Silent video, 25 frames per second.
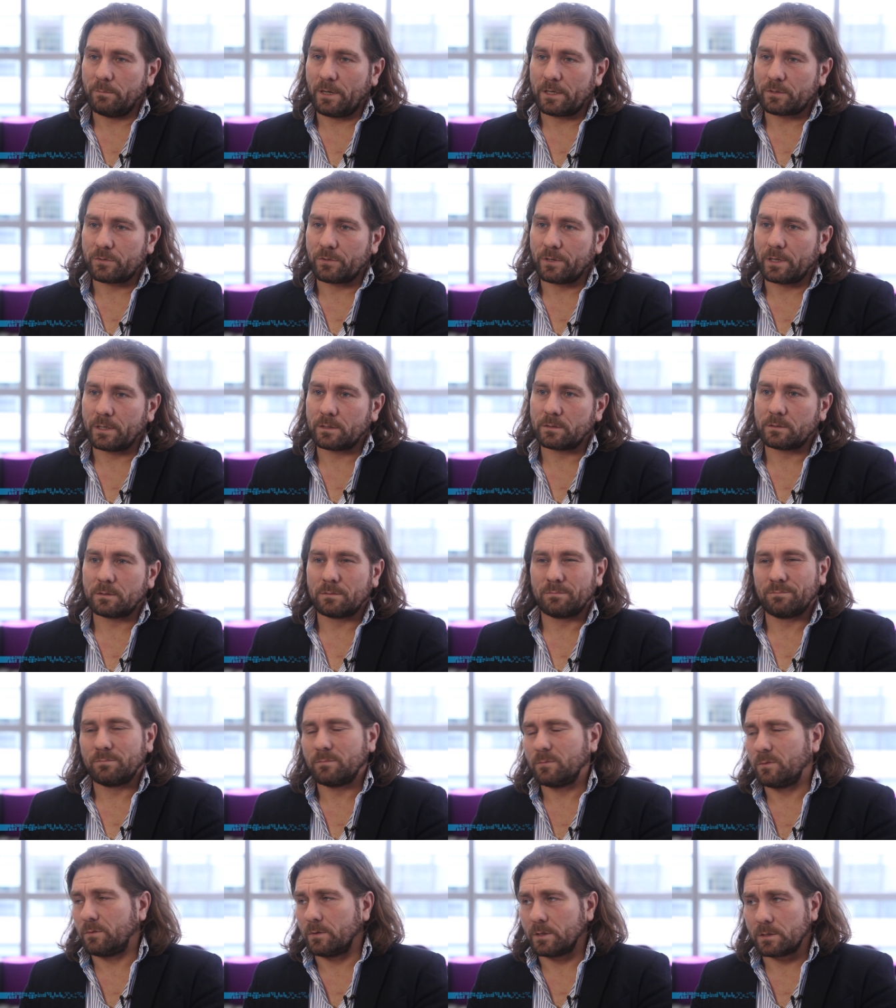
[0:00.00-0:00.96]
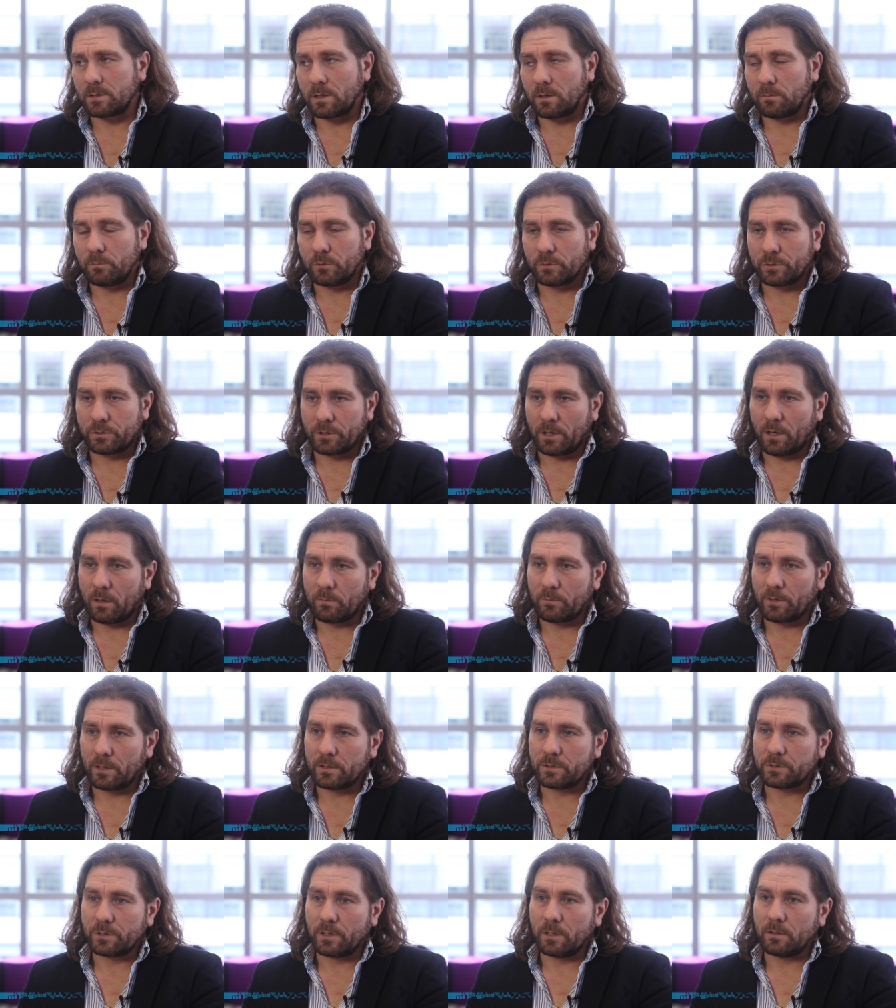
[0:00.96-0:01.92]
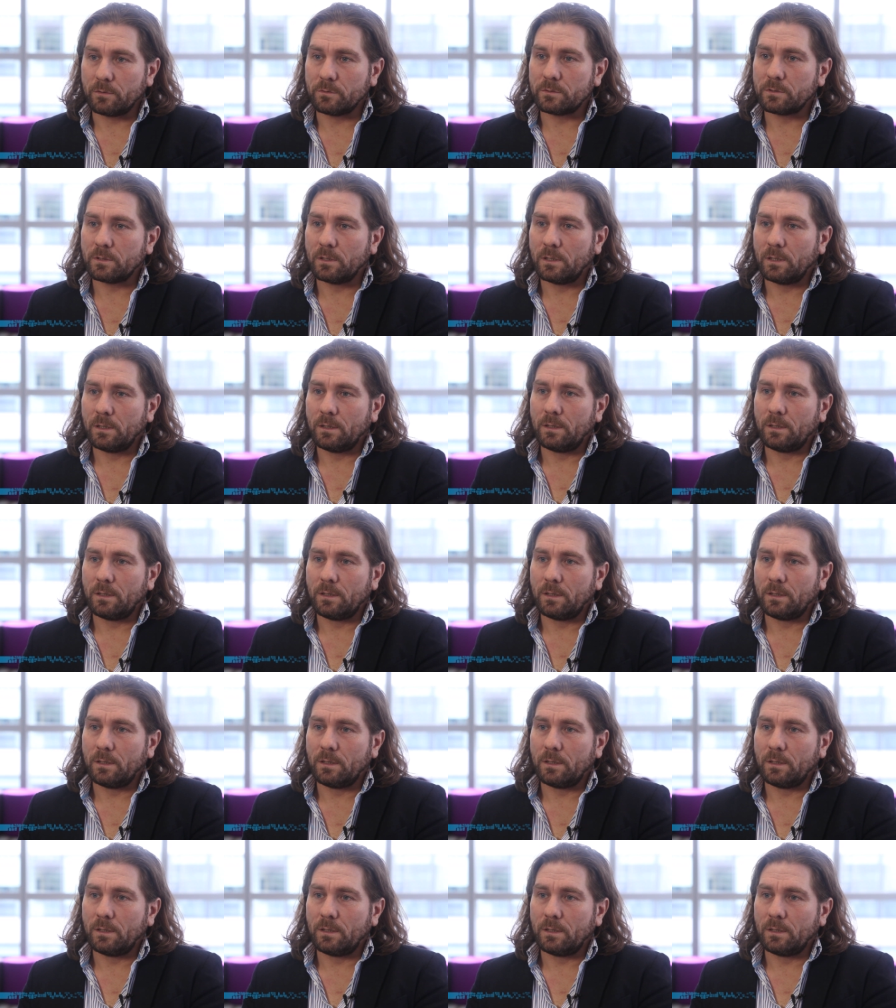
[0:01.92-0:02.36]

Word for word: metrics, for example, Sharpe ratios,